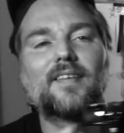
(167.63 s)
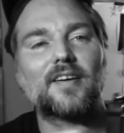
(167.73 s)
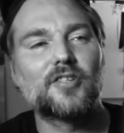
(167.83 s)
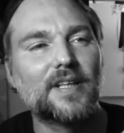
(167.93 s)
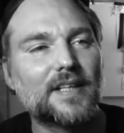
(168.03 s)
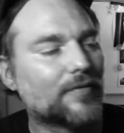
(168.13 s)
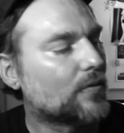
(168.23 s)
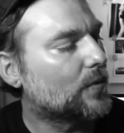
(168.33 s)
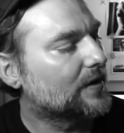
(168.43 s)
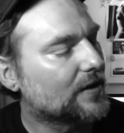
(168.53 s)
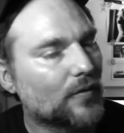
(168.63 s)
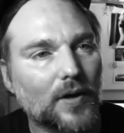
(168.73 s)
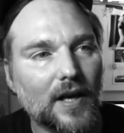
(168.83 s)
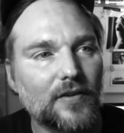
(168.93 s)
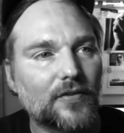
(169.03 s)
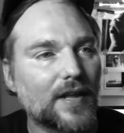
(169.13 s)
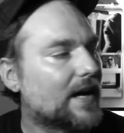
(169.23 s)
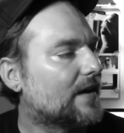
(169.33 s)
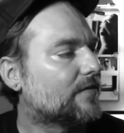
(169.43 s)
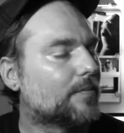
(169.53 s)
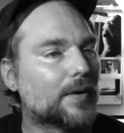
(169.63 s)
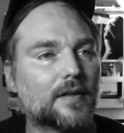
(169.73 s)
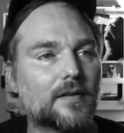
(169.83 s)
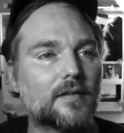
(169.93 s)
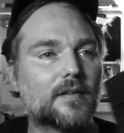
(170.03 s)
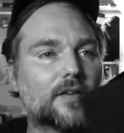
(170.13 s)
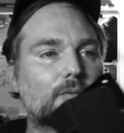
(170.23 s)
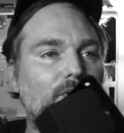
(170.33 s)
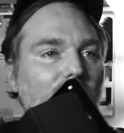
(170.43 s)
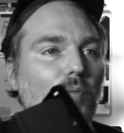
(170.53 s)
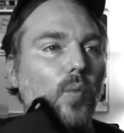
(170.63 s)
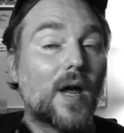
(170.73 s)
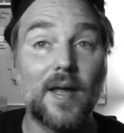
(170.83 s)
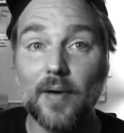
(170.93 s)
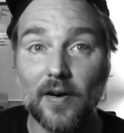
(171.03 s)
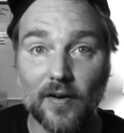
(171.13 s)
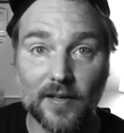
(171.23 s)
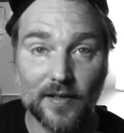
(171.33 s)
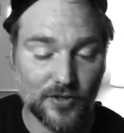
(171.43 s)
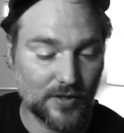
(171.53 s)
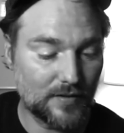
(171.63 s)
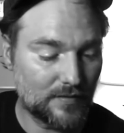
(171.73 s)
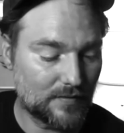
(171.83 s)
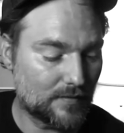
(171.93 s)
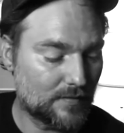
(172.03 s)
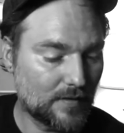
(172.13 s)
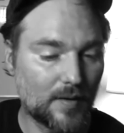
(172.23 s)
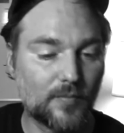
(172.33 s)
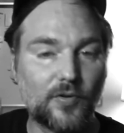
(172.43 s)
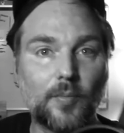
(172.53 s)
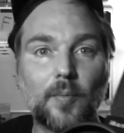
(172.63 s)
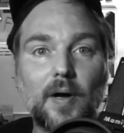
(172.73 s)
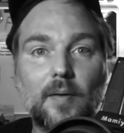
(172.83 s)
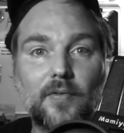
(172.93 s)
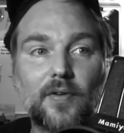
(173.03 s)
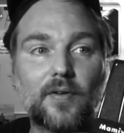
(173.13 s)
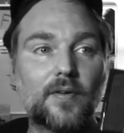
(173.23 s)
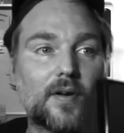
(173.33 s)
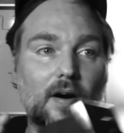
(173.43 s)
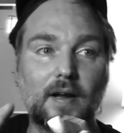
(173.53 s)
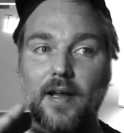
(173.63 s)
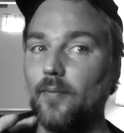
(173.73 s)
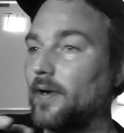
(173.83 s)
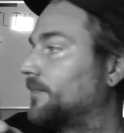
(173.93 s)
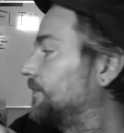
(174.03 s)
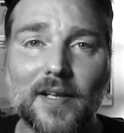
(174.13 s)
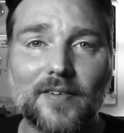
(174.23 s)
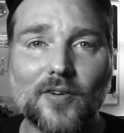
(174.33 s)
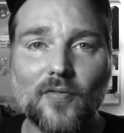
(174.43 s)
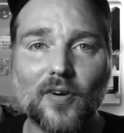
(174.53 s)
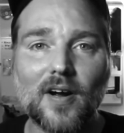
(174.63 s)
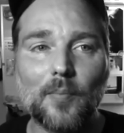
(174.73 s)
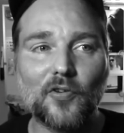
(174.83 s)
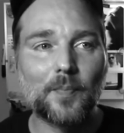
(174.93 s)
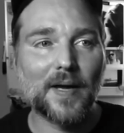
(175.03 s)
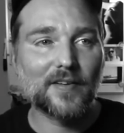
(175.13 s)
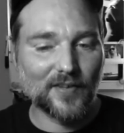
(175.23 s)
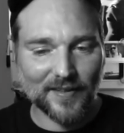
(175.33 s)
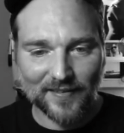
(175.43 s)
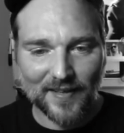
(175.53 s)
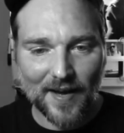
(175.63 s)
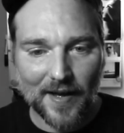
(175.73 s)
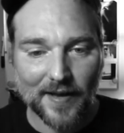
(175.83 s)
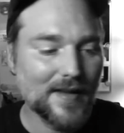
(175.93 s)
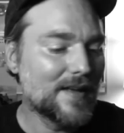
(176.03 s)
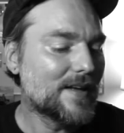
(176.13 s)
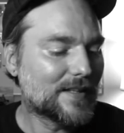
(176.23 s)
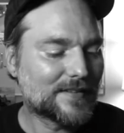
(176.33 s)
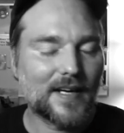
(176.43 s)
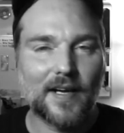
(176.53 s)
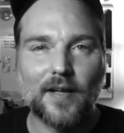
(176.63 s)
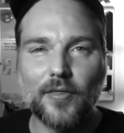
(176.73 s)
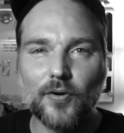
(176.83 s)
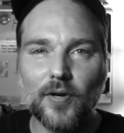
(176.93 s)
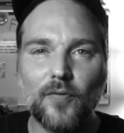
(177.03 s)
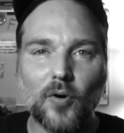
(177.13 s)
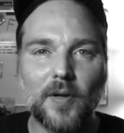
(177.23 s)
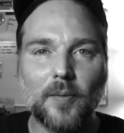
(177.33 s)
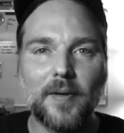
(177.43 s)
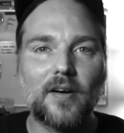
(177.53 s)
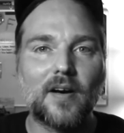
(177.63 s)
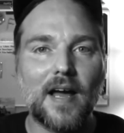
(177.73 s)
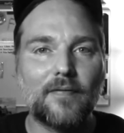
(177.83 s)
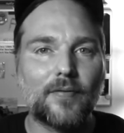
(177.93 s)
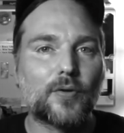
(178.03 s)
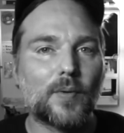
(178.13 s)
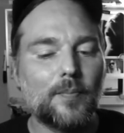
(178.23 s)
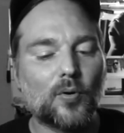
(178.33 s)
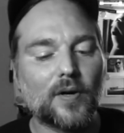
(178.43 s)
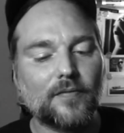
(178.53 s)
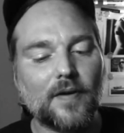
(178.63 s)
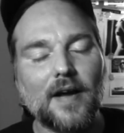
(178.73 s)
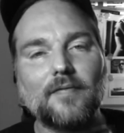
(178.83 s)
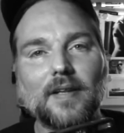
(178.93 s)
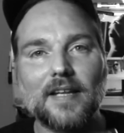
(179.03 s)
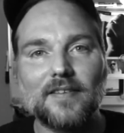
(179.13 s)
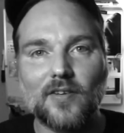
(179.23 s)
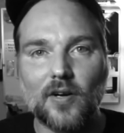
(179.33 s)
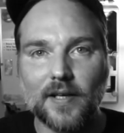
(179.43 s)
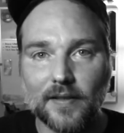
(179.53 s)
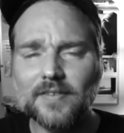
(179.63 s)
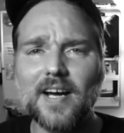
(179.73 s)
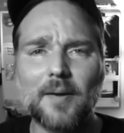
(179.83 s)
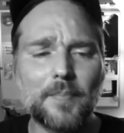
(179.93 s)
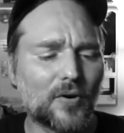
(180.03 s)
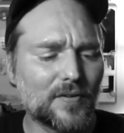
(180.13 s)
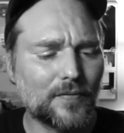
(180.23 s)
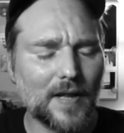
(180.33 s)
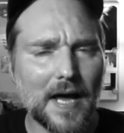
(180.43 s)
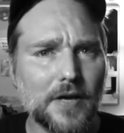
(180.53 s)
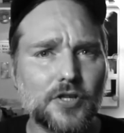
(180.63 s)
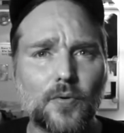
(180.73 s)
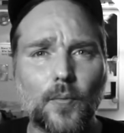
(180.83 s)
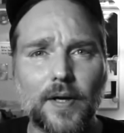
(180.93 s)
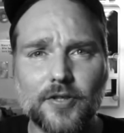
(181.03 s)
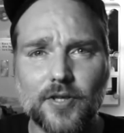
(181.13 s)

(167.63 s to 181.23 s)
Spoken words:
actually a different one than the one I used to have, but this one's in way better condition. I'm super pumped. Alright, anyway, let's go over a couple specs on this guy. It's got a 34mm f3.5 lens on it. It's got a built-in flash, which